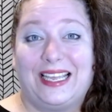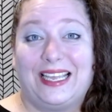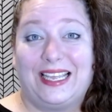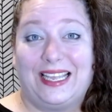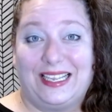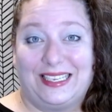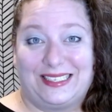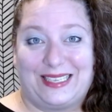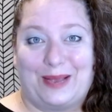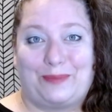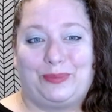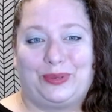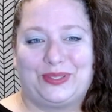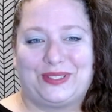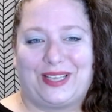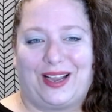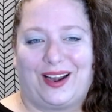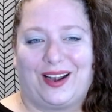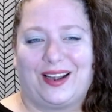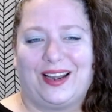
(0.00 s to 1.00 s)
Examples
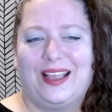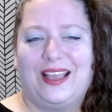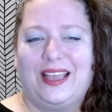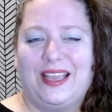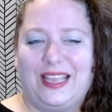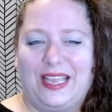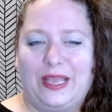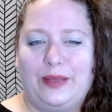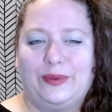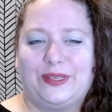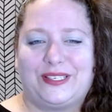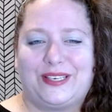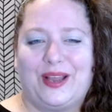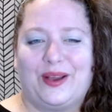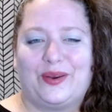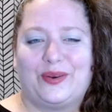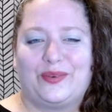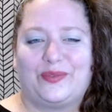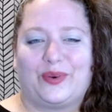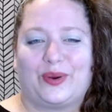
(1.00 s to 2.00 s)
are, he was
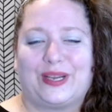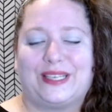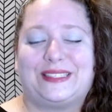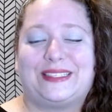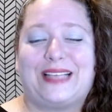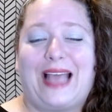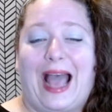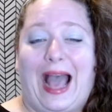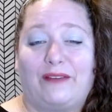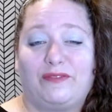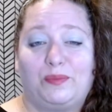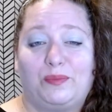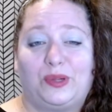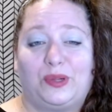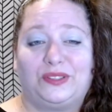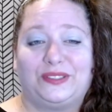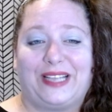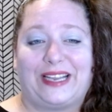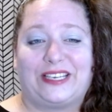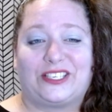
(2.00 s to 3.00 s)
known for his
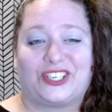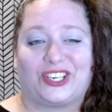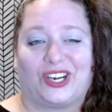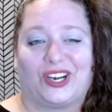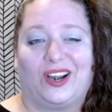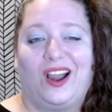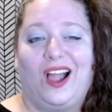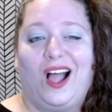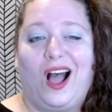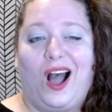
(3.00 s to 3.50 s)
affable nature,